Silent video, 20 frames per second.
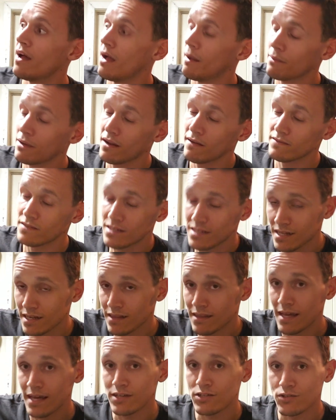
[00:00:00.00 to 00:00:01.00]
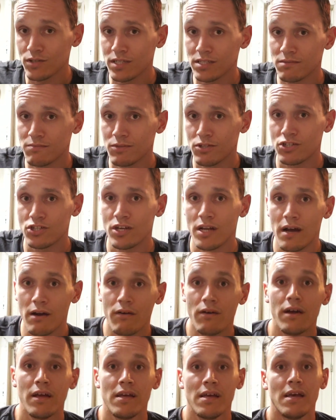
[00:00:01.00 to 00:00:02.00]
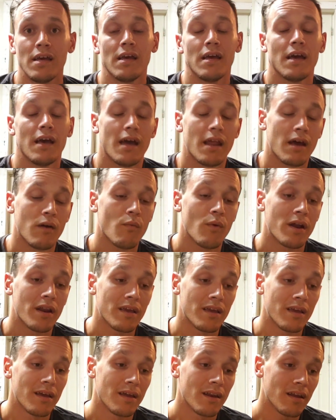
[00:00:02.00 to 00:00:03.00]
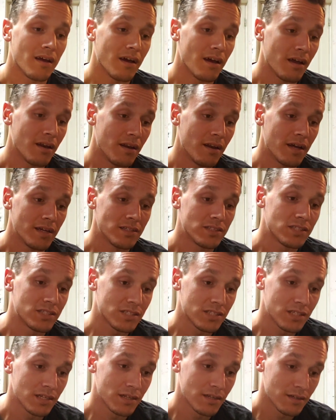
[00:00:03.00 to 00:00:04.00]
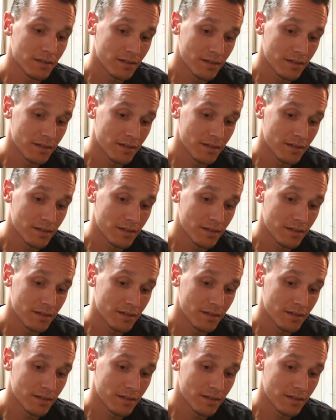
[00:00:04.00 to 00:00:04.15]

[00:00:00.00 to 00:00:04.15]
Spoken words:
I'm going to have to take that transmission out, and I want to get a nice